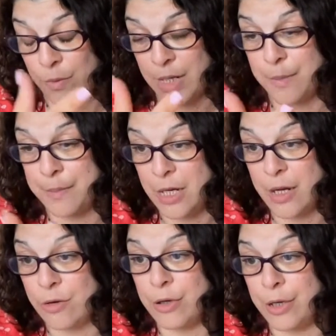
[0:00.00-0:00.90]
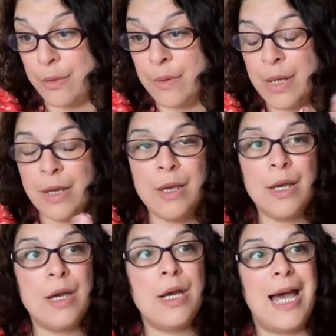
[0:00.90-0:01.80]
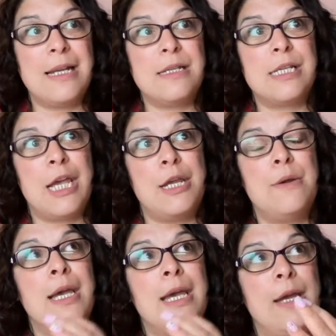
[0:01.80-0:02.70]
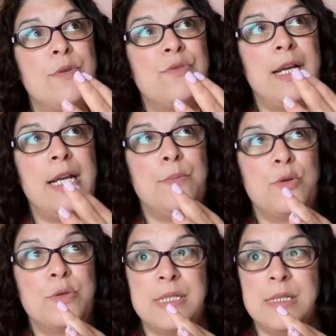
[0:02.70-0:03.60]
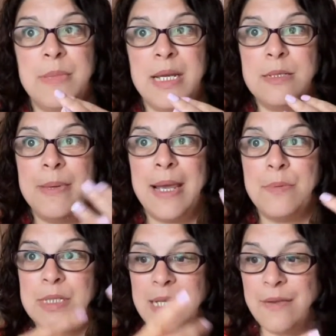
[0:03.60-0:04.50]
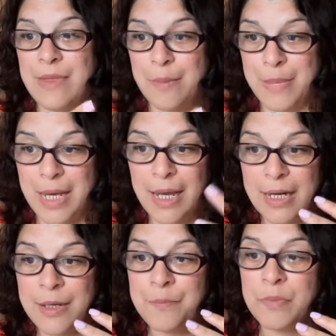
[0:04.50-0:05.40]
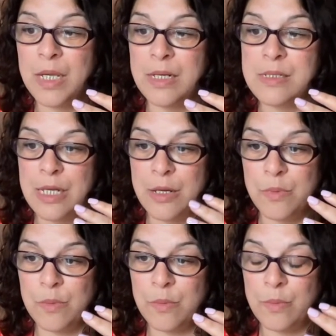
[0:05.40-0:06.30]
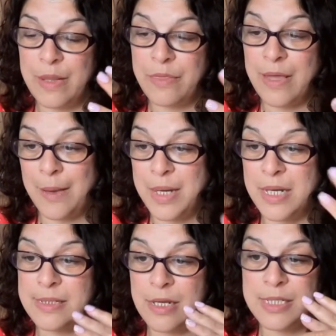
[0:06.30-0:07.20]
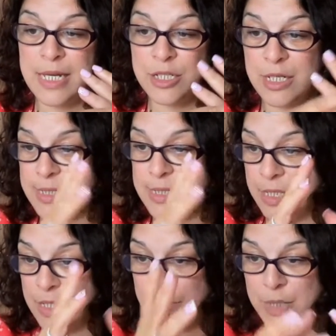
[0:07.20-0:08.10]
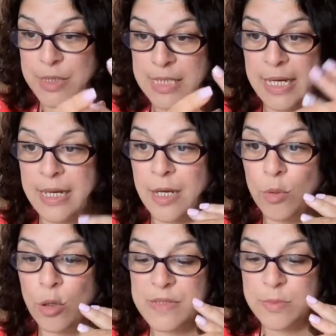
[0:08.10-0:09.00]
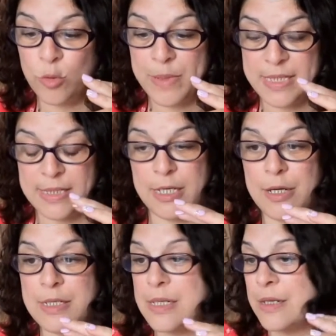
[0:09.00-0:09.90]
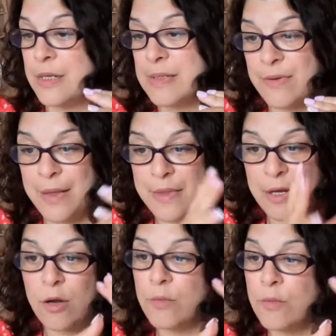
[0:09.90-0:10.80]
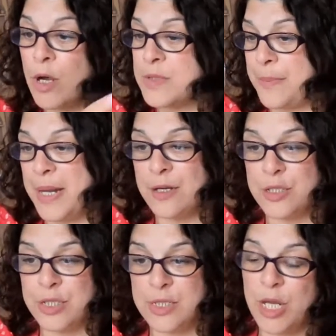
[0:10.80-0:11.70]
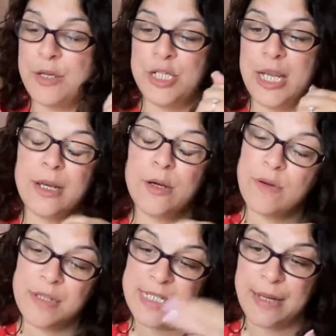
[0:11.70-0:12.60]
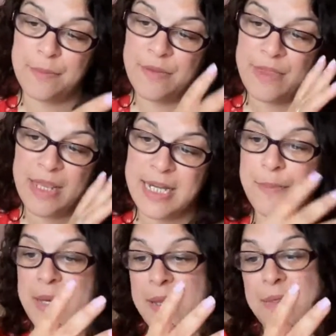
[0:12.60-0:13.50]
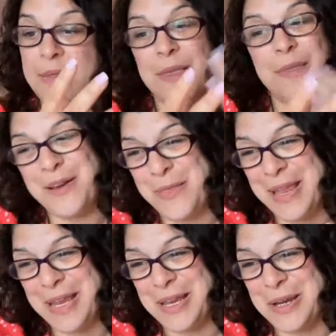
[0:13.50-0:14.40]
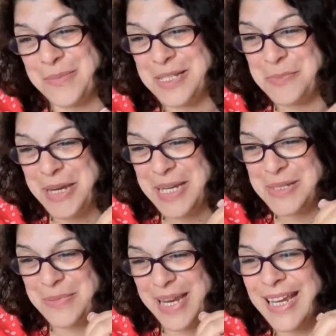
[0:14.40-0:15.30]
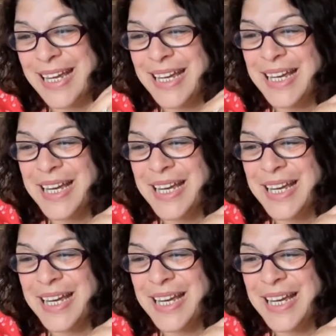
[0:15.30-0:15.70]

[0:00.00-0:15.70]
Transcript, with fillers: company I grew. And so it was really important to me to be able to give that back. And so with the Handmade Association, it's a community of small business owners, and every now and then I'll dip in and do some coaching, or if the team, if they need me, then they know that they can come and speak to me.